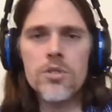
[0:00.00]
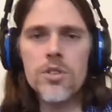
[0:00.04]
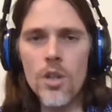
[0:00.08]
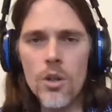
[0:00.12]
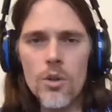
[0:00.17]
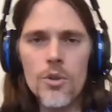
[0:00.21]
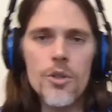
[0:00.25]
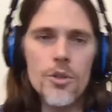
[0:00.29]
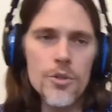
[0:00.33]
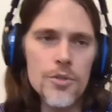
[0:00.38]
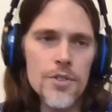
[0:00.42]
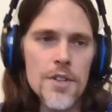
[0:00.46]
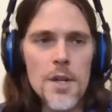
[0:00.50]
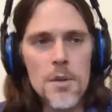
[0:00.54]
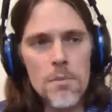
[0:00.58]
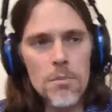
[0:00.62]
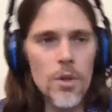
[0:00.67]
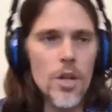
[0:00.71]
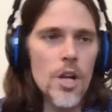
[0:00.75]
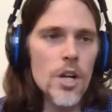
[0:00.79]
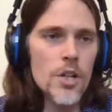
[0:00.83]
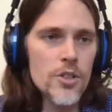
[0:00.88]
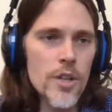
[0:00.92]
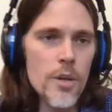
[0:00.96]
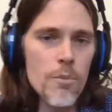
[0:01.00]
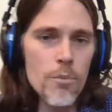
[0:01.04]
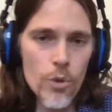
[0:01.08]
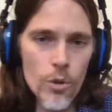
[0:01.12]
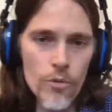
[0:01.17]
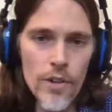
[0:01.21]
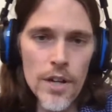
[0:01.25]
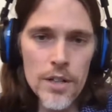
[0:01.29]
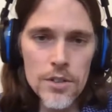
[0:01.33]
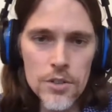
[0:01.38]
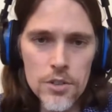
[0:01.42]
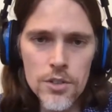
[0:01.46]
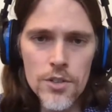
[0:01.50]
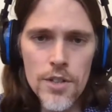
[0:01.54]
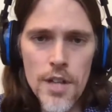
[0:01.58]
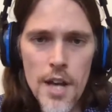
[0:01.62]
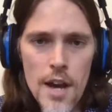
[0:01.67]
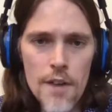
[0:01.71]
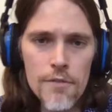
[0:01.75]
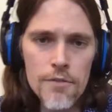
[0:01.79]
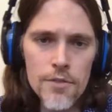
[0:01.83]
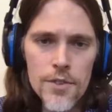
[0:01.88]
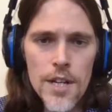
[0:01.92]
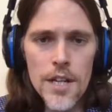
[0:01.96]
you're saying blockchain prevents
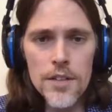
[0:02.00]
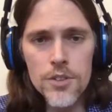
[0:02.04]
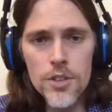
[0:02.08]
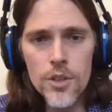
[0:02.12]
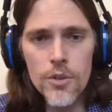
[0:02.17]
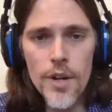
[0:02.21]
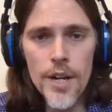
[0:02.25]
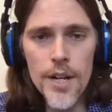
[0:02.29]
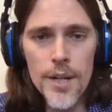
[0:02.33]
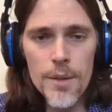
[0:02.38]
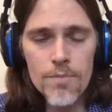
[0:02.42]
theft. That's great.